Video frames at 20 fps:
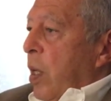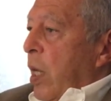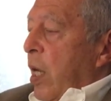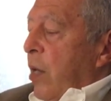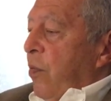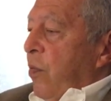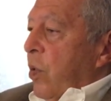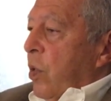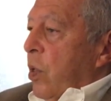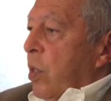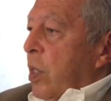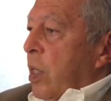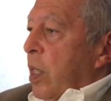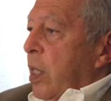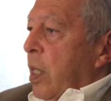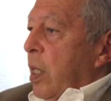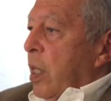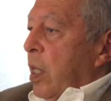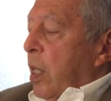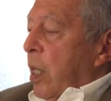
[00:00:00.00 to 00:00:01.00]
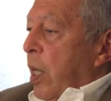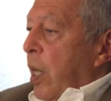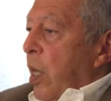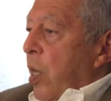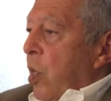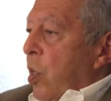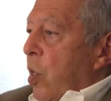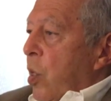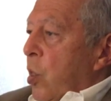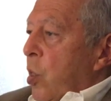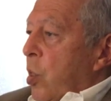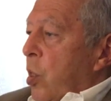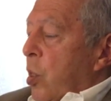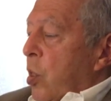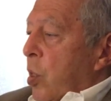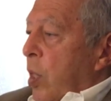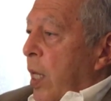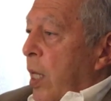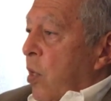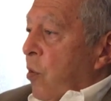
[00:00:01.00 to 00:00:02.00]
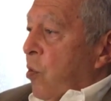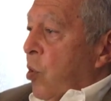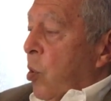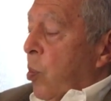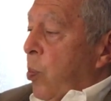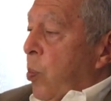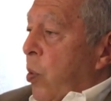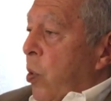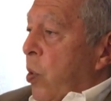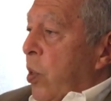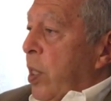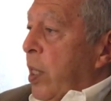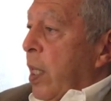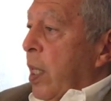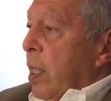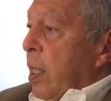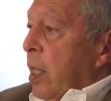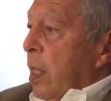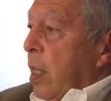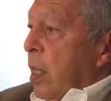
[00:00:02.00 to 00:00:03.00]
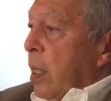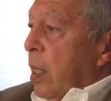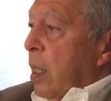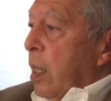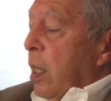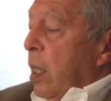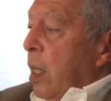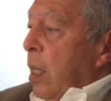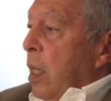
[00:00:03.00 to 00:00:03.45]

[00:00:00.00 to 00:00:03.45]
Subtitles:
advocacy, carers, the kind of support they need.